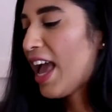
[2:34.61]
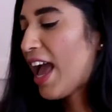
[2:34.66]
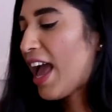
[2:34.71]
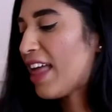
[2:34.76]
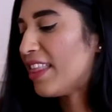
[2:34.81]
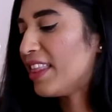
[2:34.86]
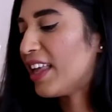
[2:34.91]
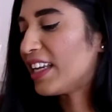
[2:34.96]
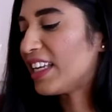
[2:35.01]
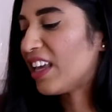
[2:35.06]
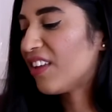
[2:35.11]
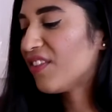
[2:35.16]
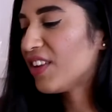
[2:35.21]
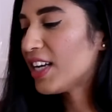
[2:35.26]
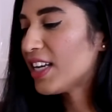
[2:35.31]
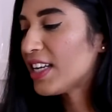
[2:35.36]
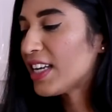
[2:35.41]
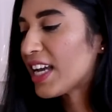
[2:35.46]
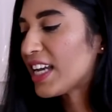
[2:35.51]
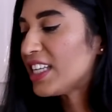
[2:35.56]
and then give it
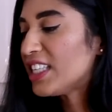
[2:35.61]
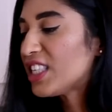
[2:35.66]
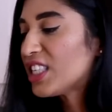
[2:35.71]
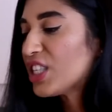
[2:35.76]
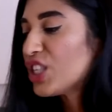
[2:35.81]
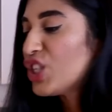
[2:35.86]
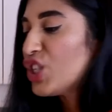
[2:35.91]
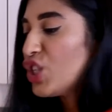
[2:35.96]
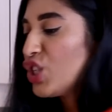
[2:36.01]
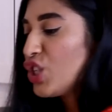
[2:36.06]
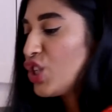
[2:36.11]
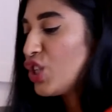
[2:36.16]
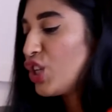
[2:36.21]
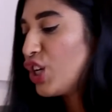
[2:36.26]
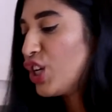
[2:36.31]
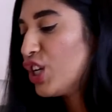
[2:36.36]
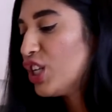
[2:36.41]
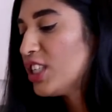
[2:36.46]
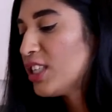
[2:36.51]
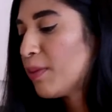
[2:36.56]
a nice
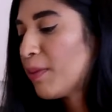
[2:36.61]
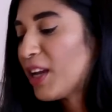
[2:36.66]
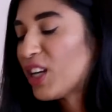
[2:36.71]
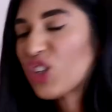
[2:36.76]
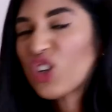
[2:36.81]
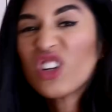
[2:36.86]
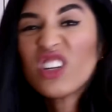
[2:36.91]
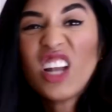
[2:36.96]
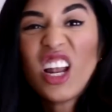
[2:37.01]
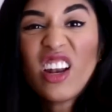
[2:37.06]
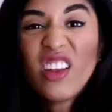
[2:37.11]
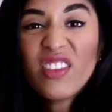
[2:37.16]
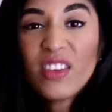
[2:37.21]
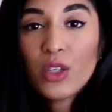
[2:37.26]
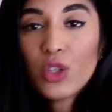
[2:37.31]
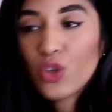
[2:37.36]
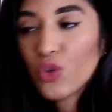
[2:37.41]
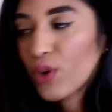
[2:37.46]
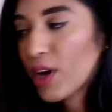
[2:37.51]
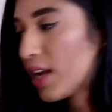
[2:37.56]
stir to make sure none of the
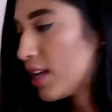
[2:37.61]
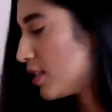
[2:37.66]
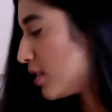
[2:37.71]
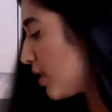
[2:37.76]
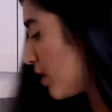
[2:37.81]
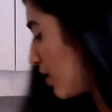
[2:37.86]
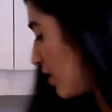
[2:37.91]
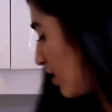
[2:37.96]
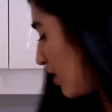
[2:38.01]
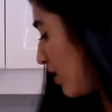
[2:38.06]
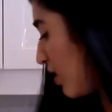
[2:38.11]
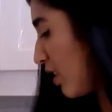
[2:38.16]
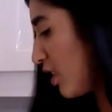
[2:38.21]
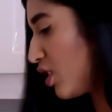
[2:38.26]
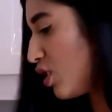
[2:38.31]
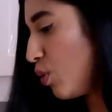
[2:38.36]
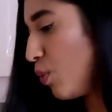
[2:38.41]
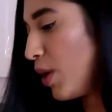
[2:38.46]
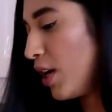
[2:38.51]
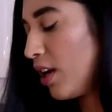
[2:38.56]
strands stick
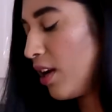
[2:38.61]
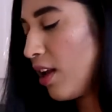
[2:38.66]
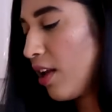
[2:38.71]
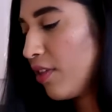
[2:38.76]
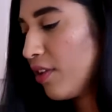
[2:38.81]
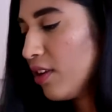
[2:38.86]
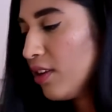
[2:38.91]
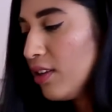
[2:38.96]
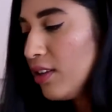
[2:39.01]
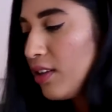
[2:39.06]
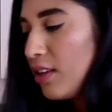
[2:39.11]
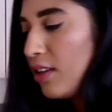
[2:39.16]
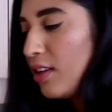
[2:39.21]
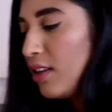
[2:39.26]
to one another.